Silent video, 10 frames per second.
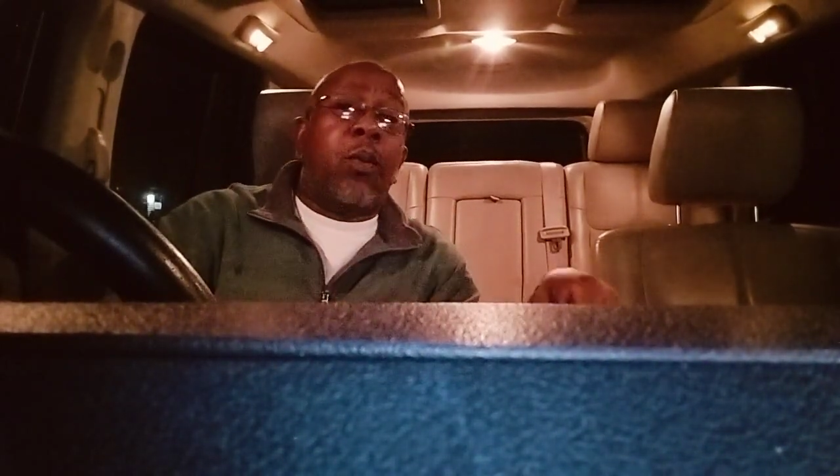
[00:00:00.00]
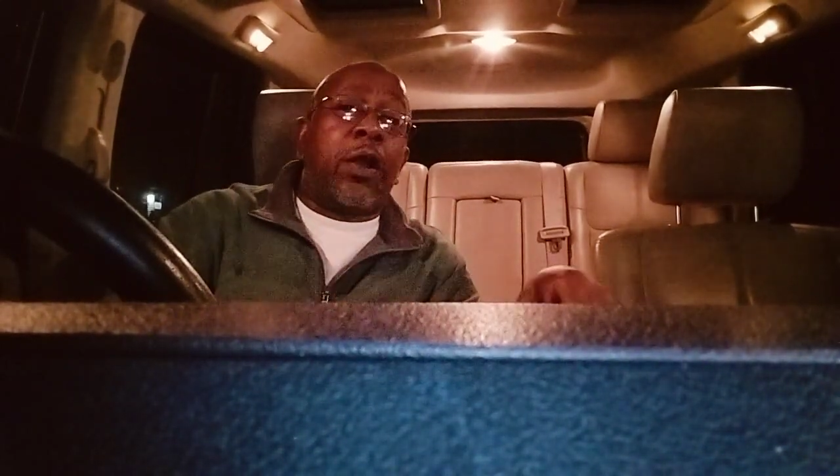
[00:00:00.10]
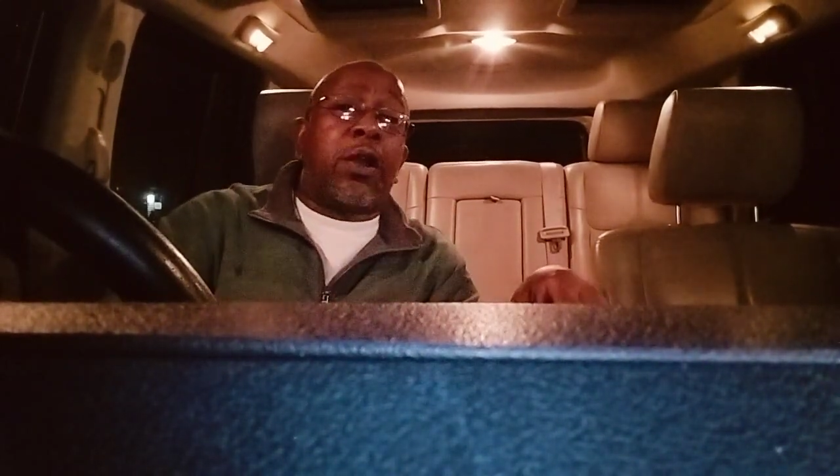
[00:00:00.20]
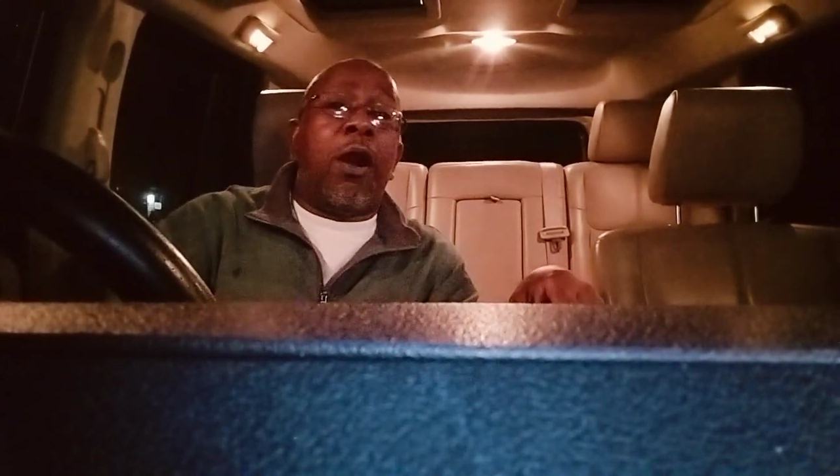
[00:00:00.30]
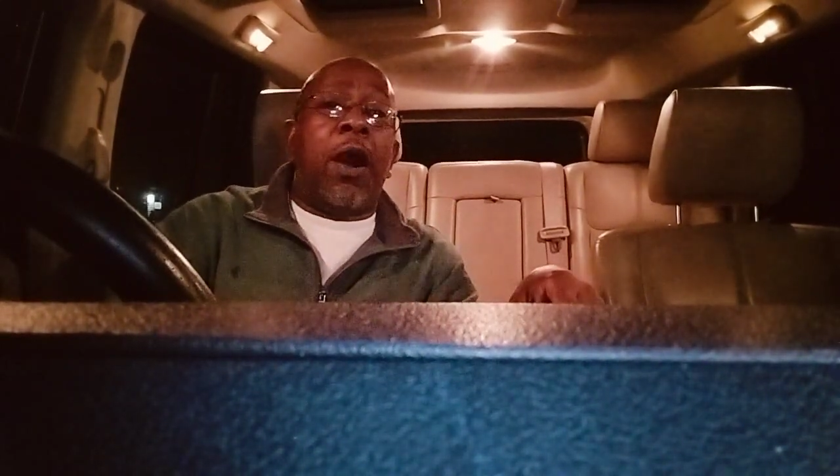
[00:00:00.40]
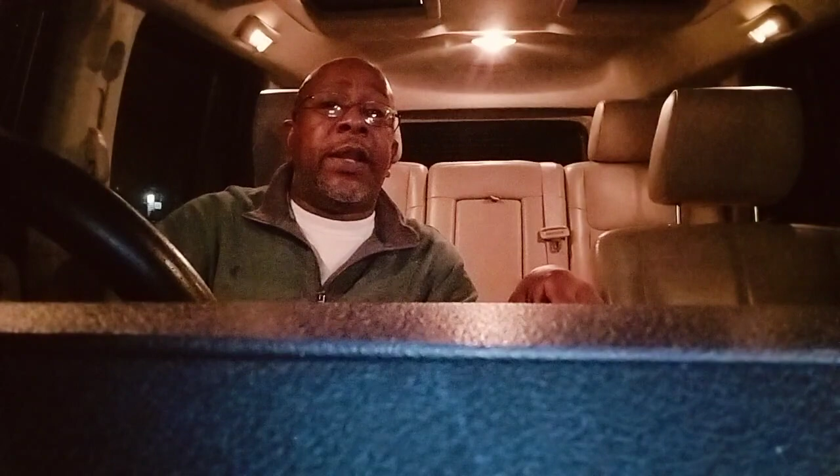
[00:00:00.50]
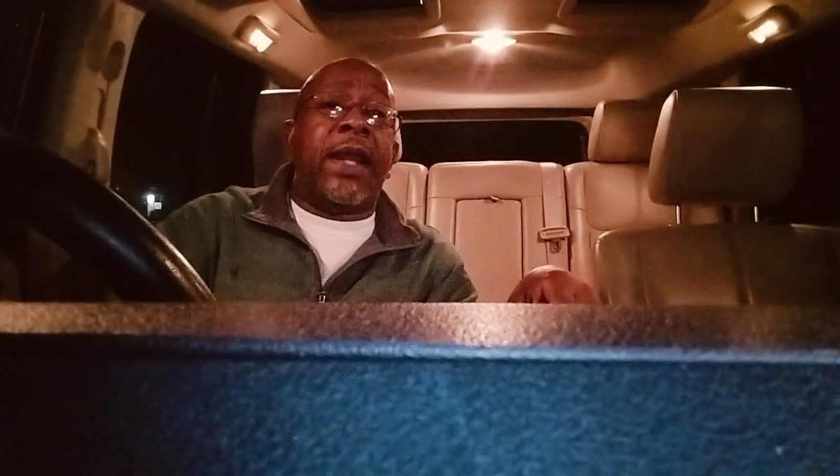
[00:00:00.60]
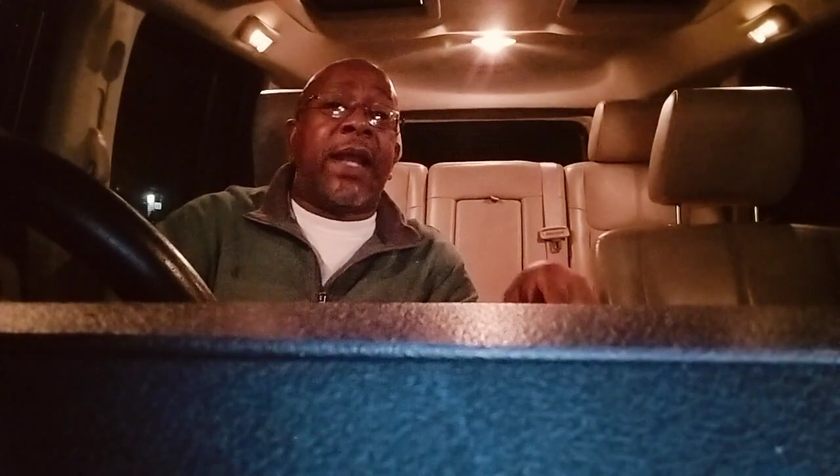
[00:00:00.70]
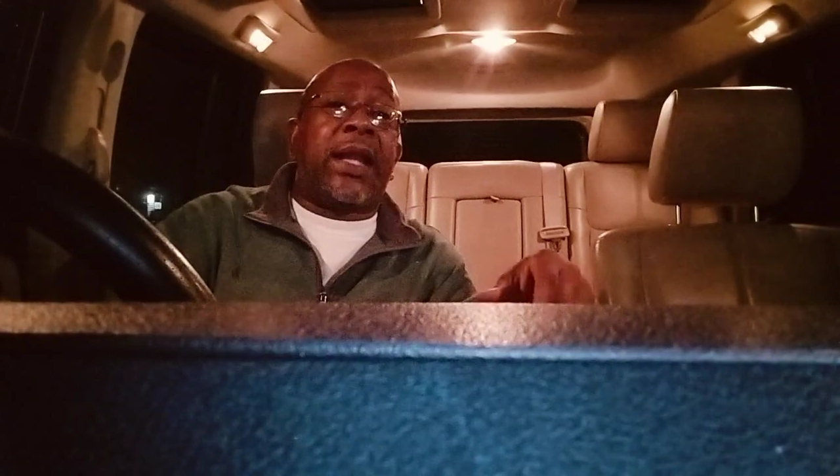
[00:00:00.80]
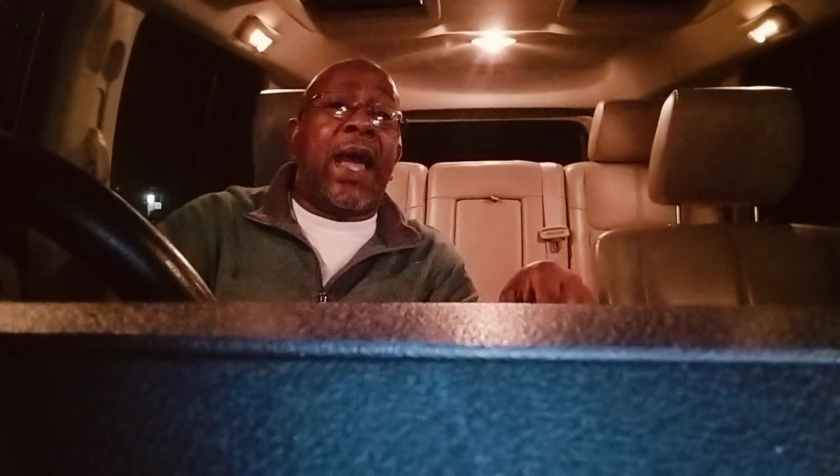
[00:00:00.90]
working hard in
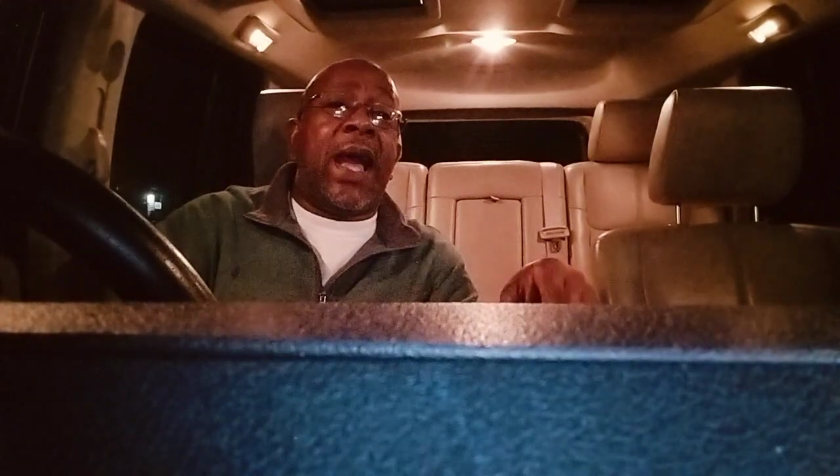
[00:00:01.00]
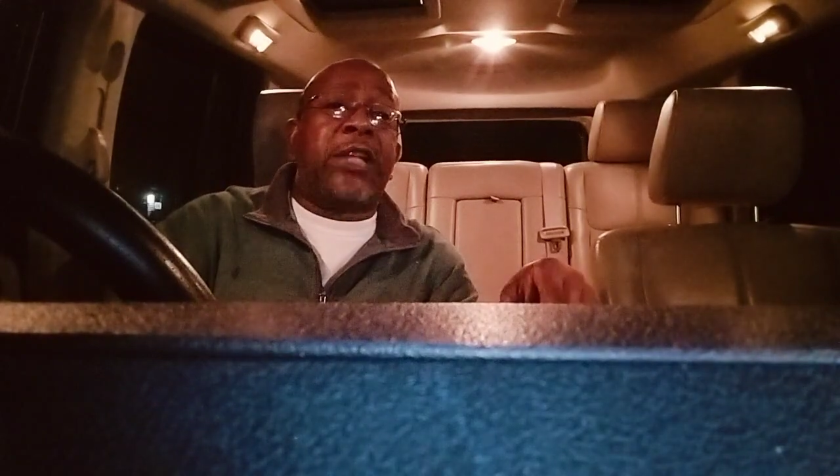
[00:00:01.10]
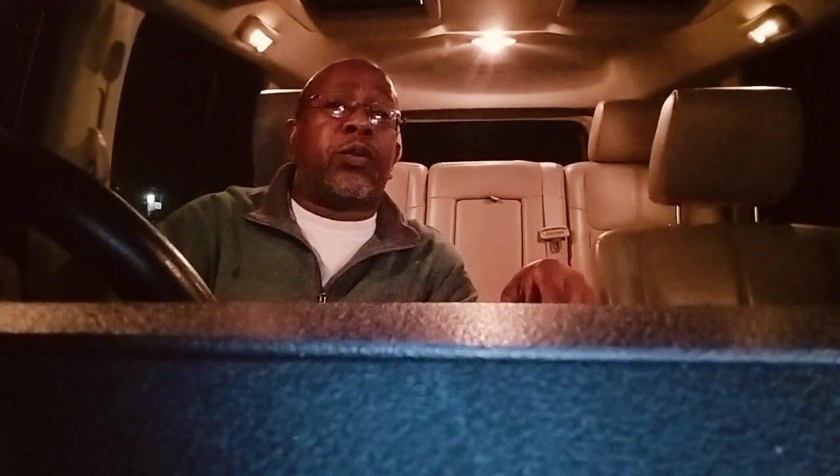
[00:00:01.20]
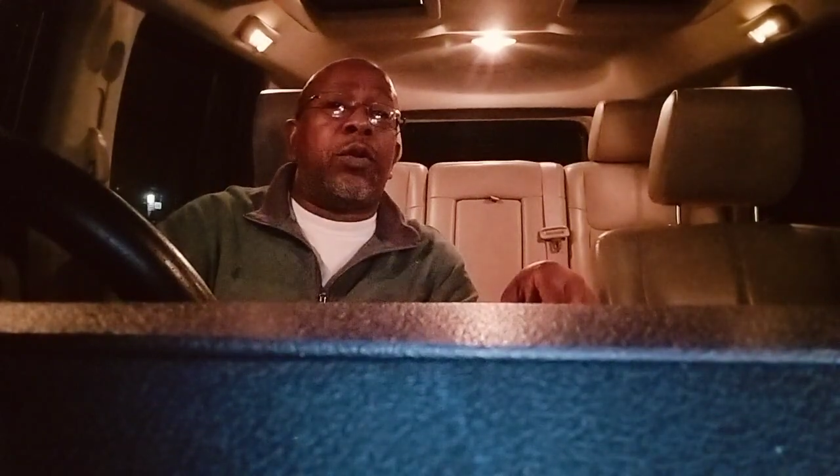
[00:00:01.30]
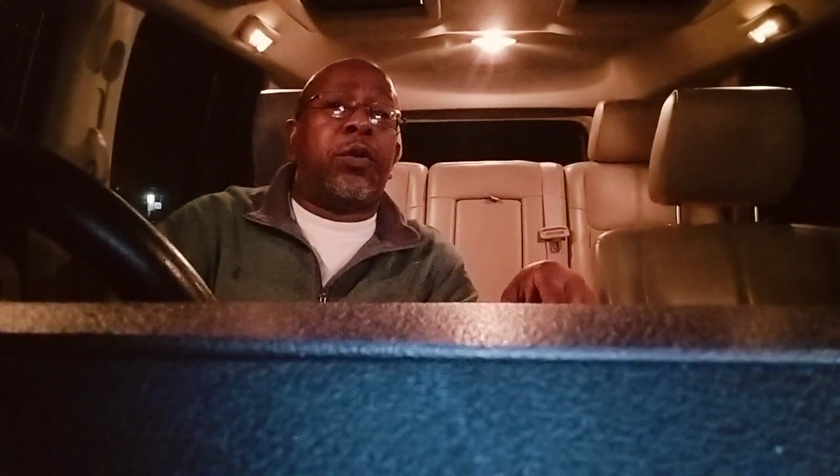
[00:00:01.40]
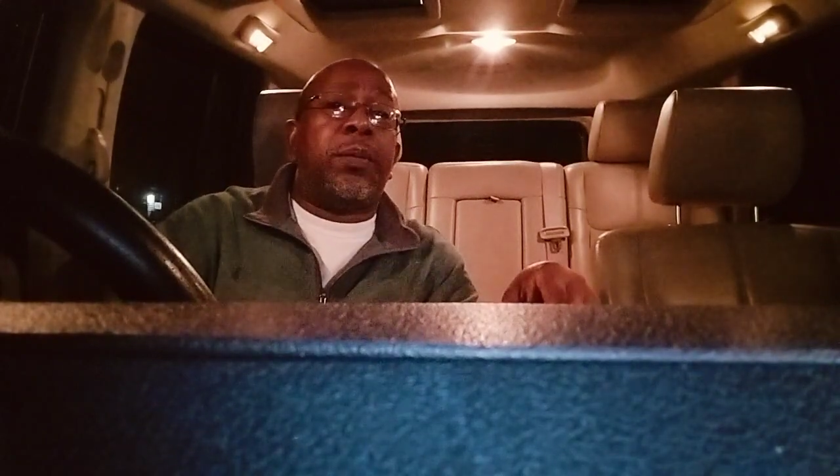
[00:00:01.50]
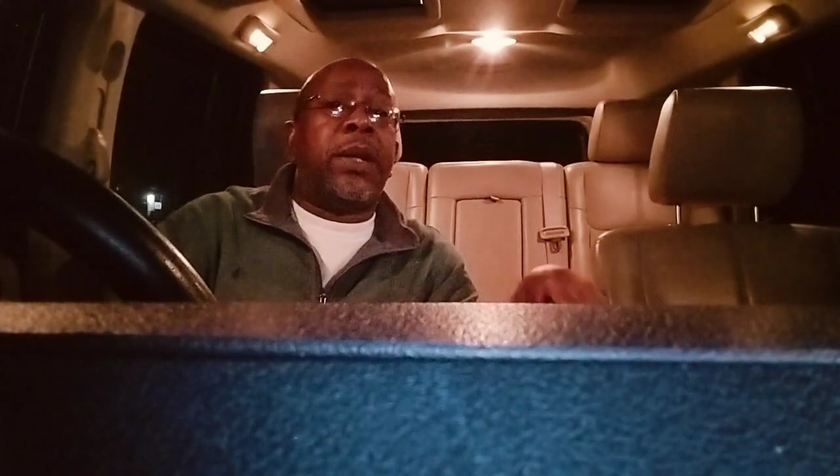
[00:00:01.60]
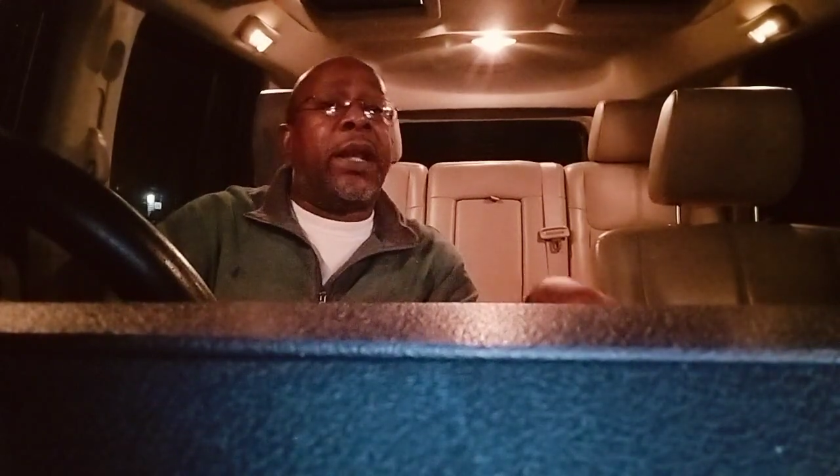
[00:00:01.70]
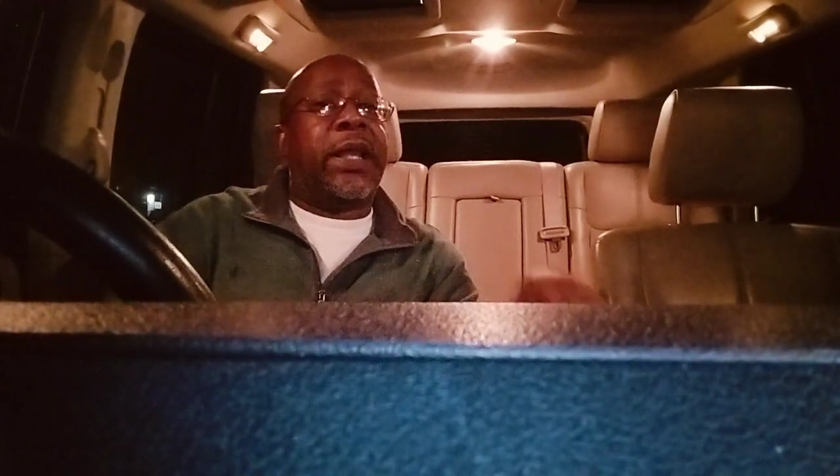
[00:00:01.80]
that classroom